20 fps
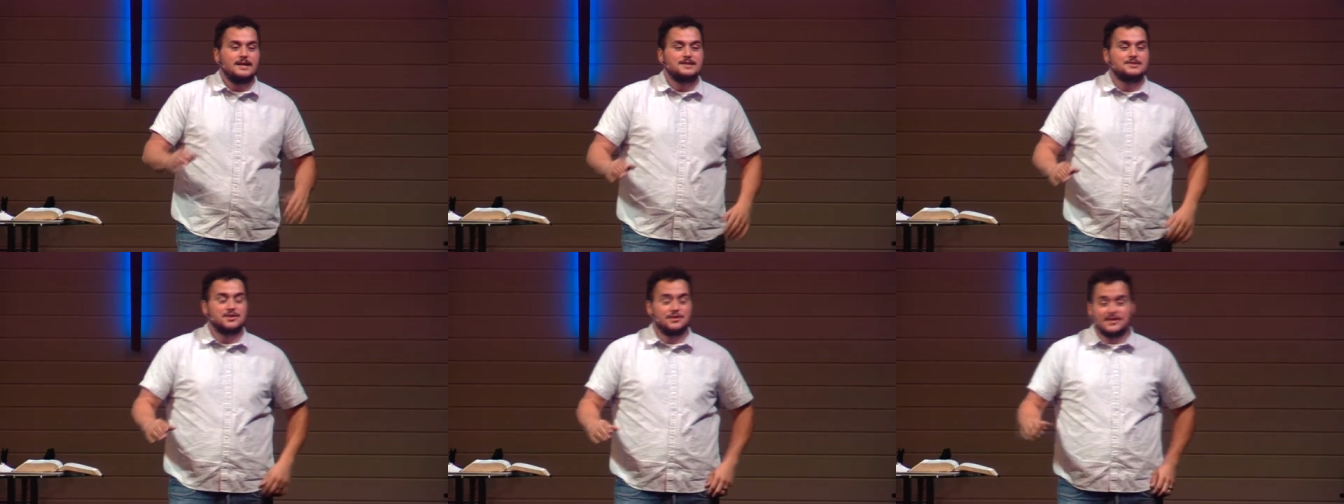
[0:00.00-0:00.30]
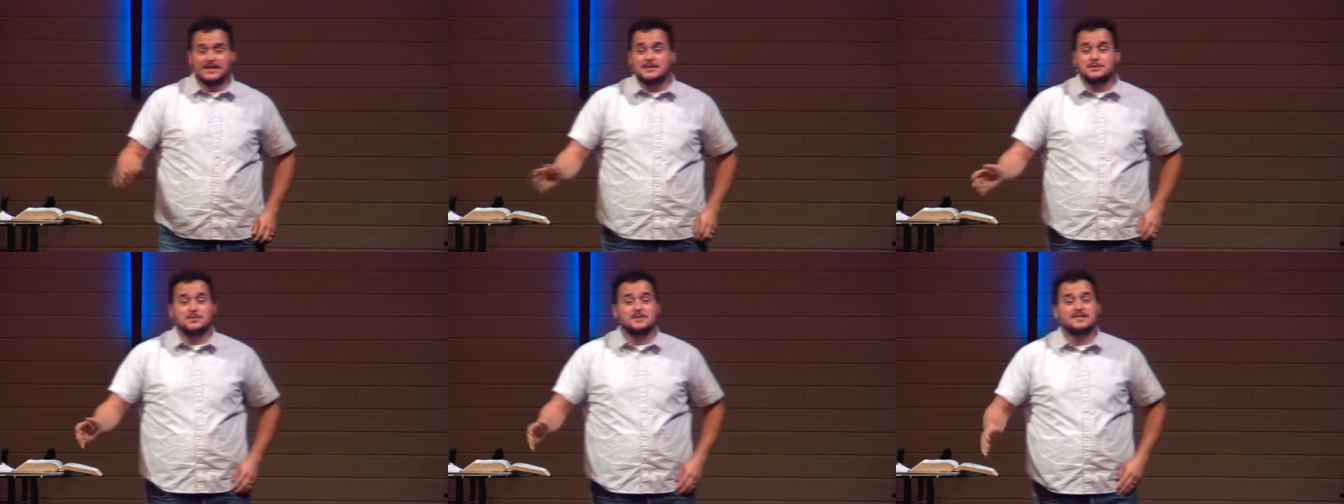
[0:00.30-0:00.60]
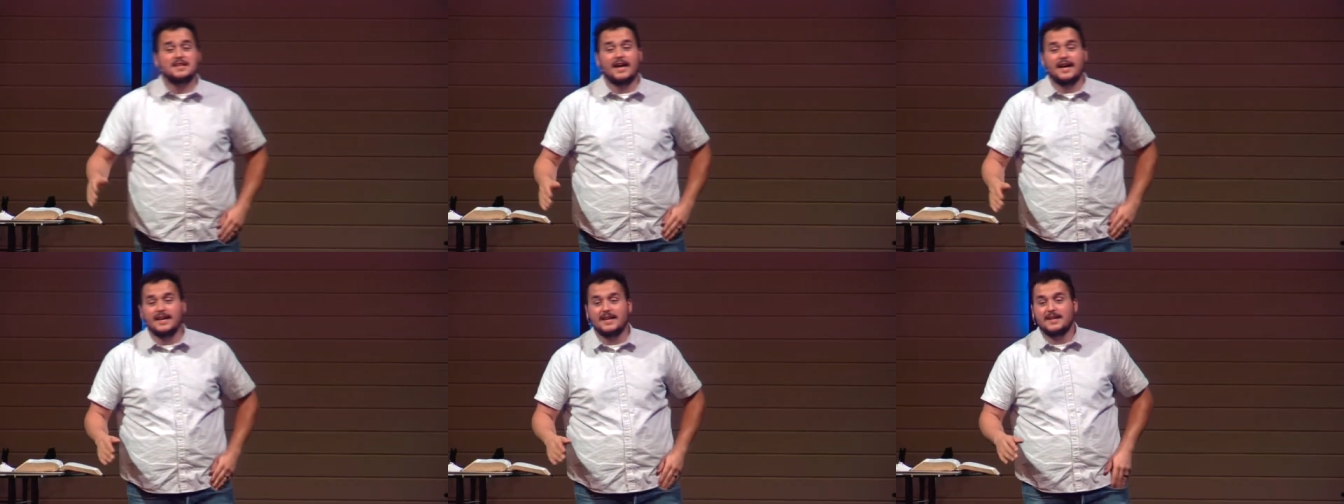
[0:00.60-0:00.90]
So this
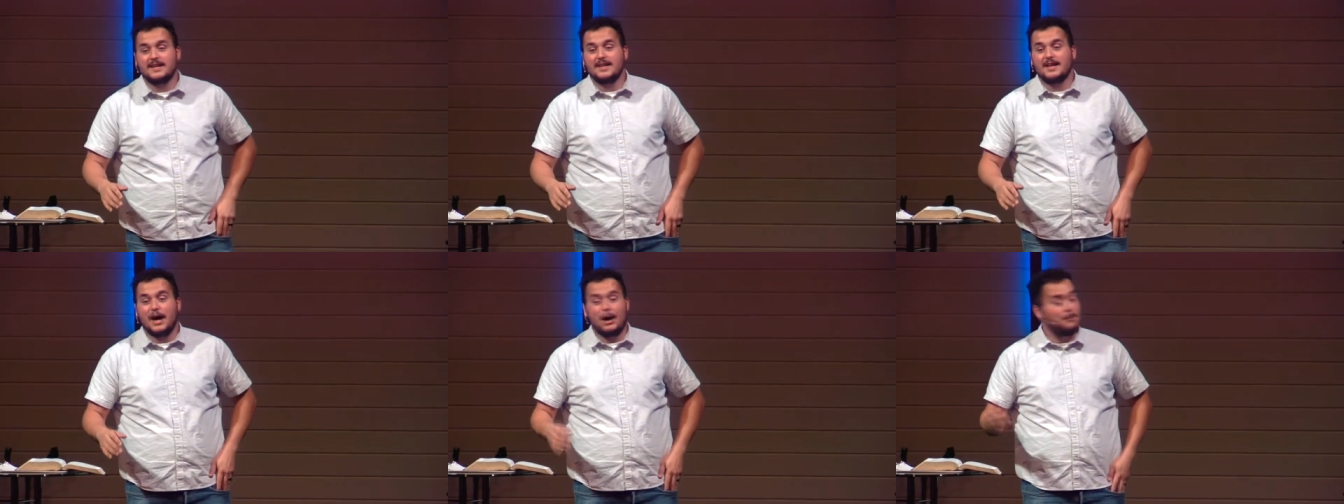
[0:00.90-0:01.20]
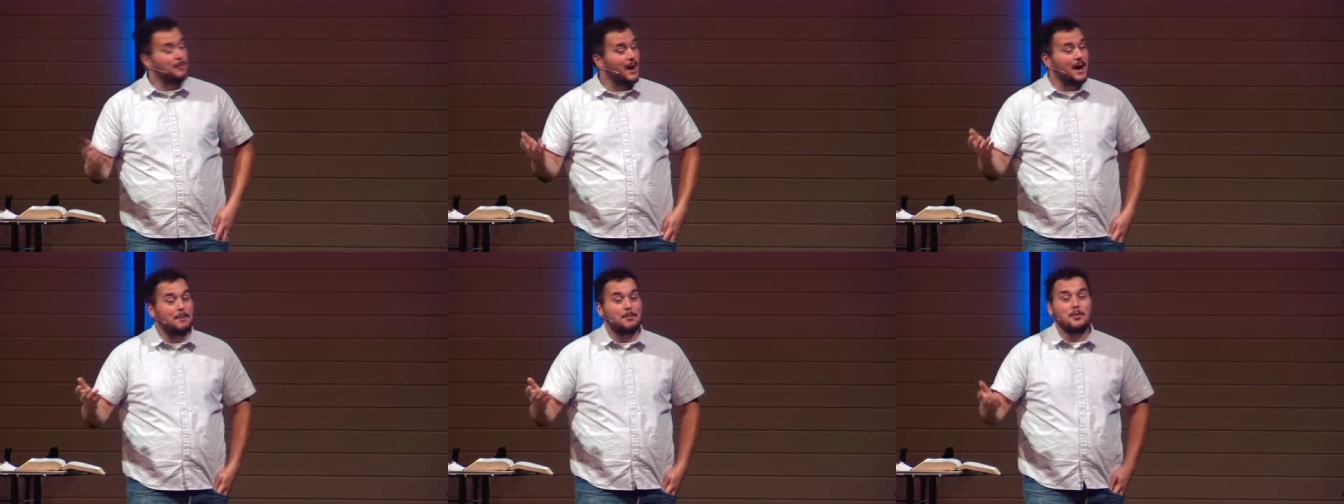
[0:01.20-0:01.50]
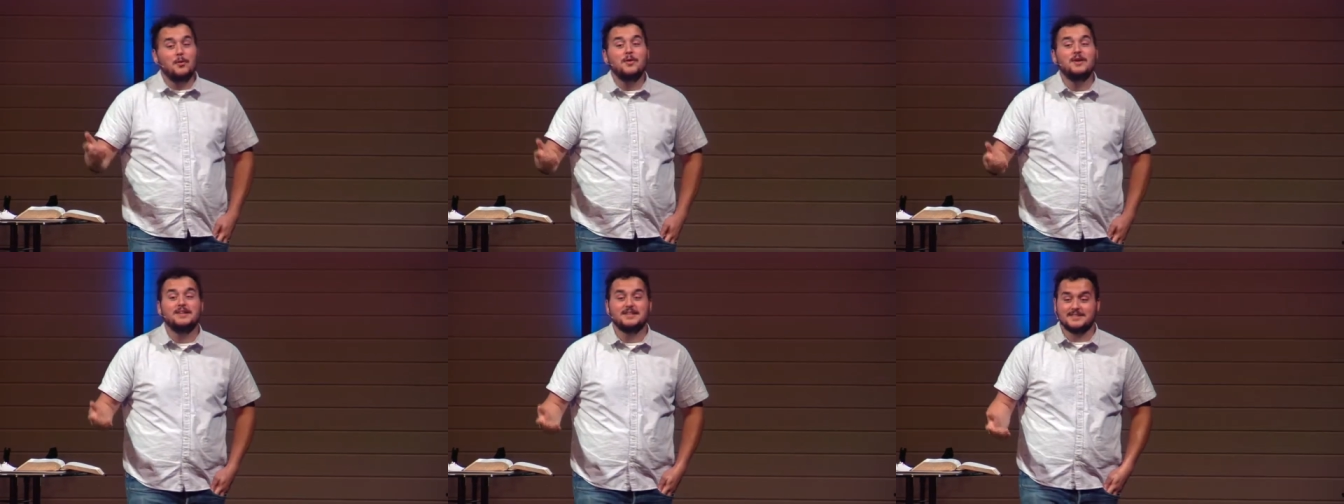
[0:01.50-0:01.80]
was like a pop
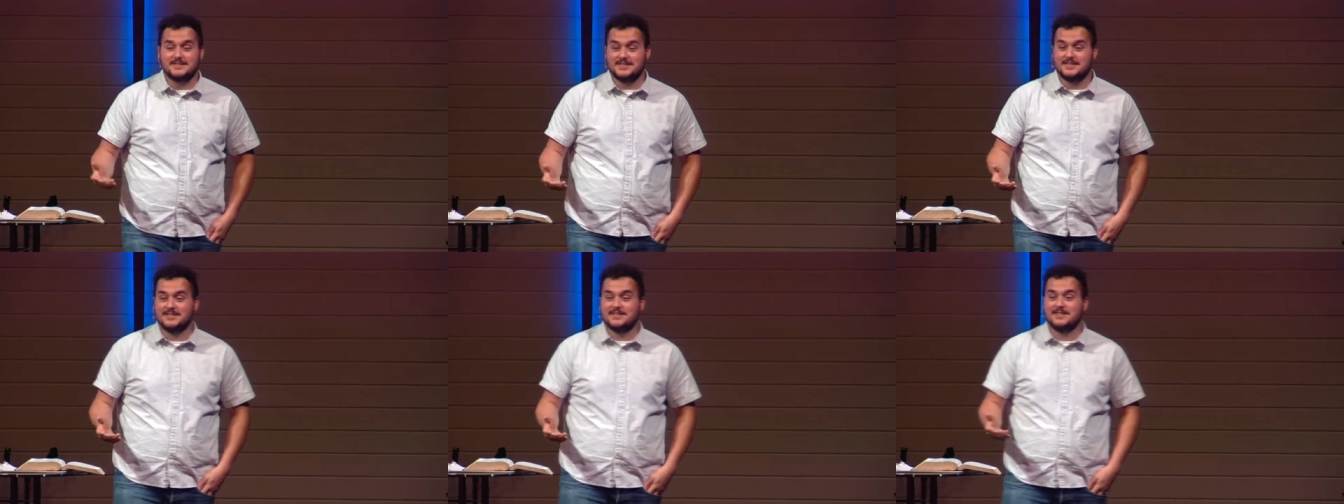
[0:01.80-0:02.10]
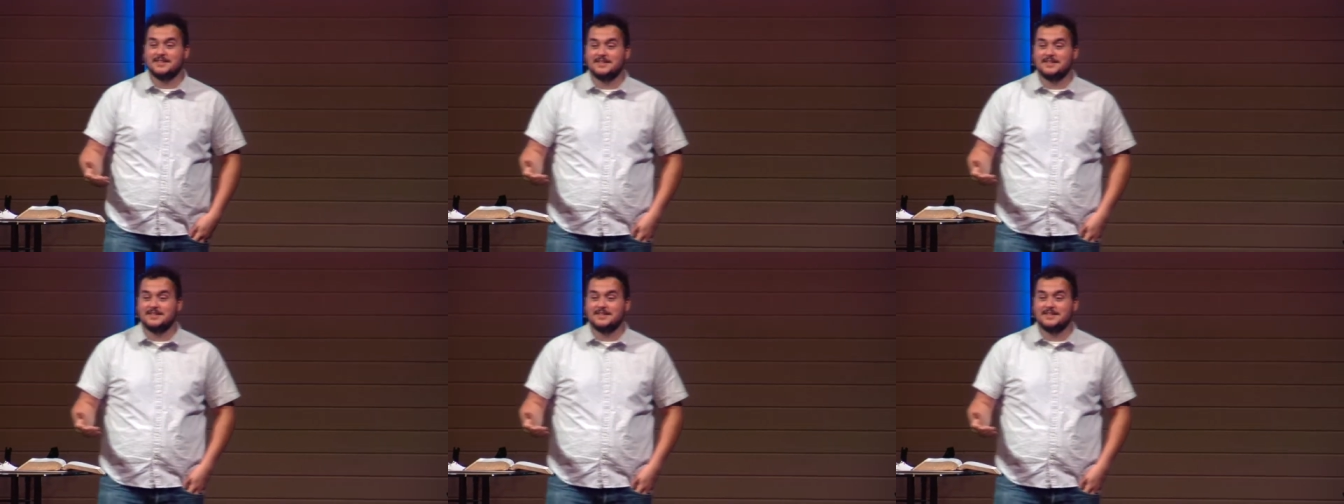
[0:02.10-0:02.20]
quiz.